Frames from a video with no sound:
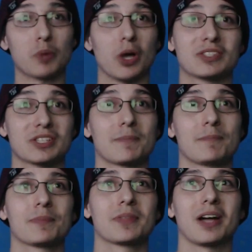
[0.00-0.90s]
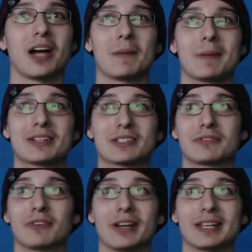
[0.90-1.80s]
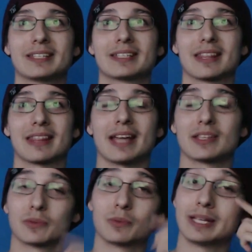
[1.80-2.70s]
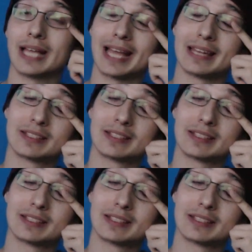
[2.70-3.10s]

but I managed to find that I